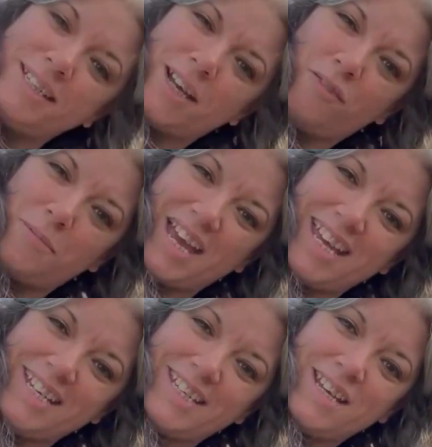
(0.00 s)
that I've
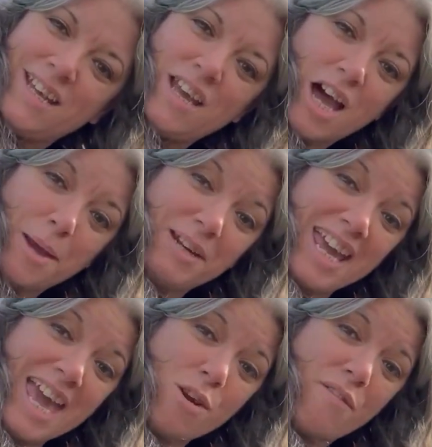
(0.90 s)
made. I'm going
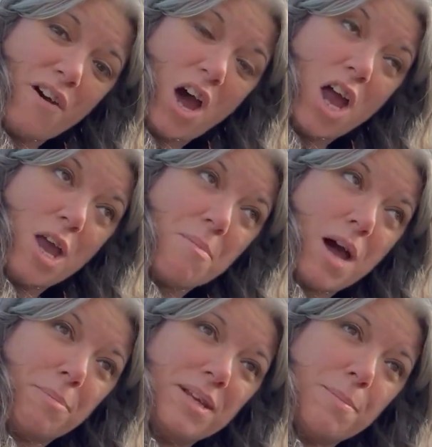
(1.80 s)
to head off home.
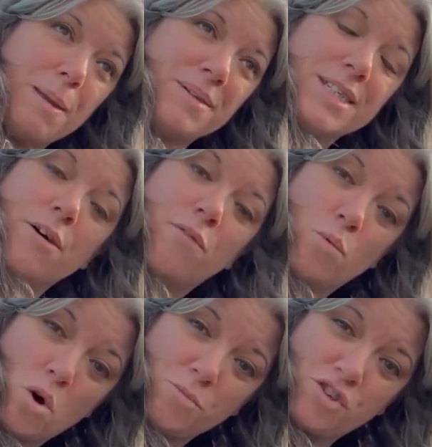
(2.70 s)
I'm going to make myself a
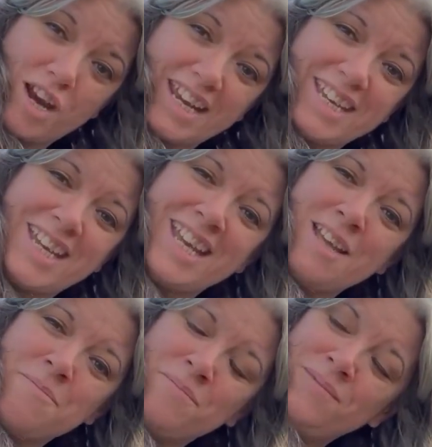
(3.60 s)
warm drink,
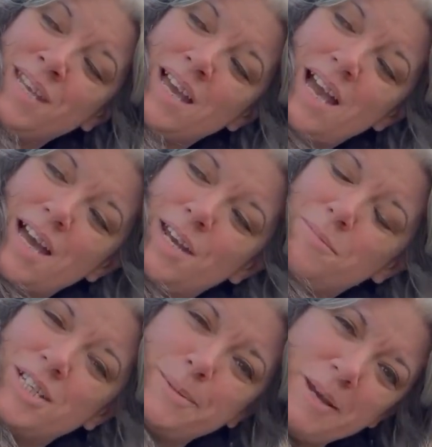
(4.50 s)
and I'm
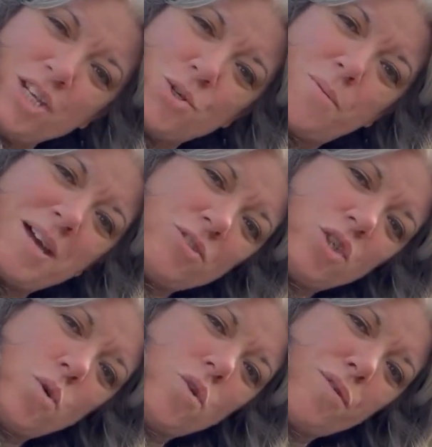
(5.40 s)
going to speak to you about
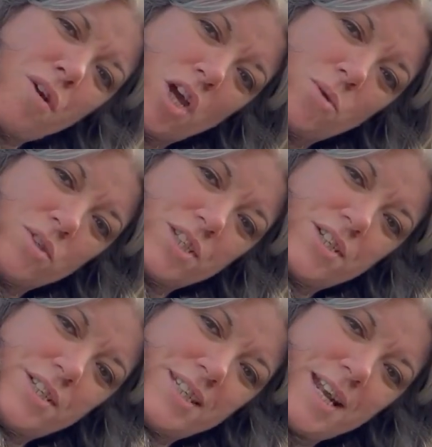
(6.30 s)
sore throats,
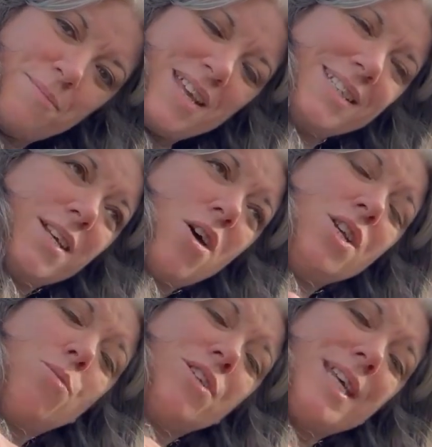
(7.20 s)
because that's kind
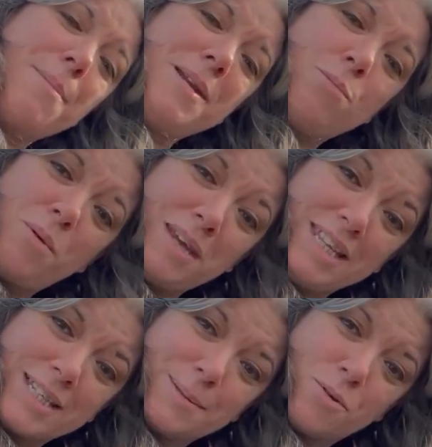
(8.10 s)
of what's happening with me
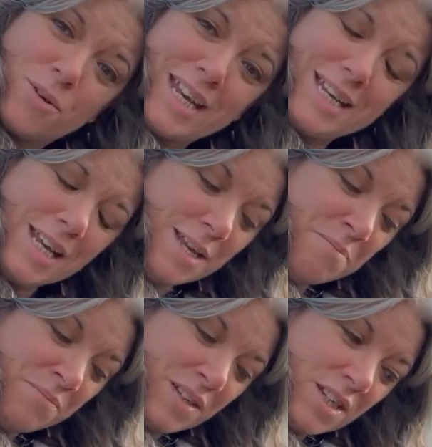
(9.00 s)
this morning.
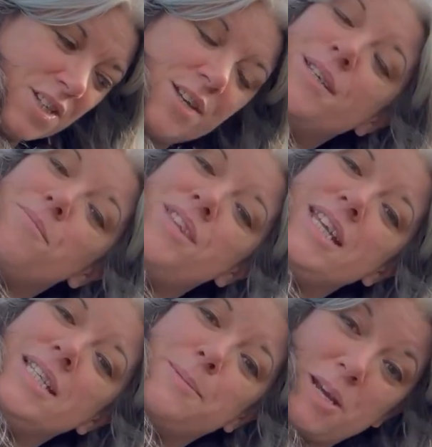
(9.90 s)
So
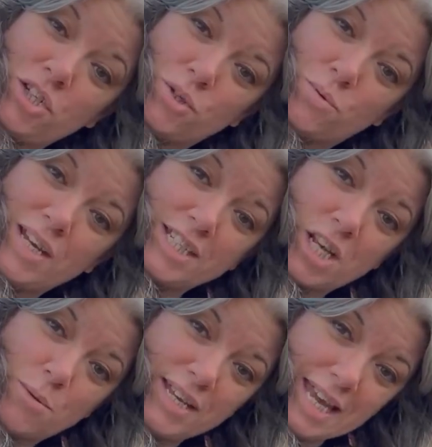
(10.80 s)
something special is
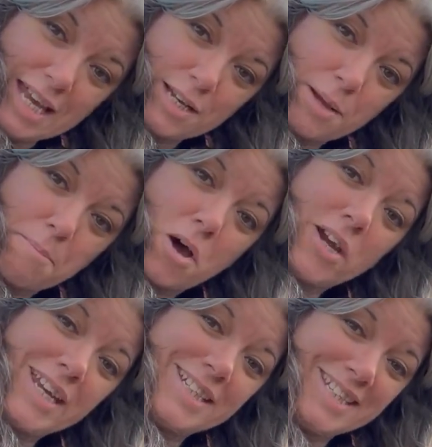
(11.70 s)
going in
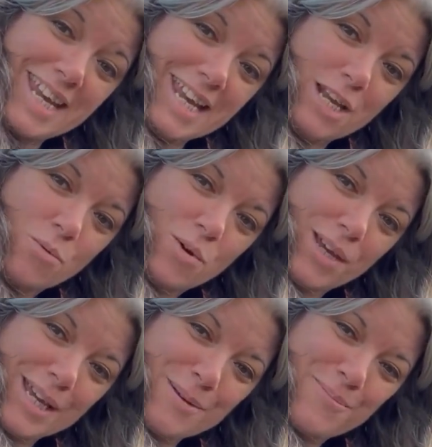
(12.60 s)
my tea when
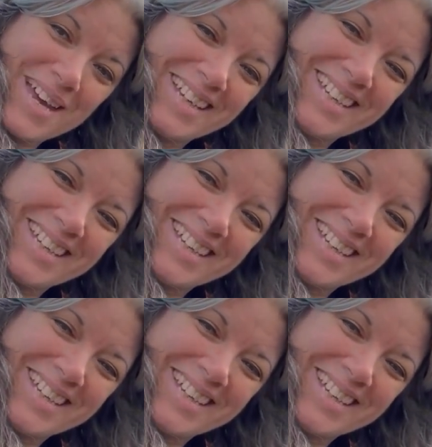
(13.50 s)
I get back.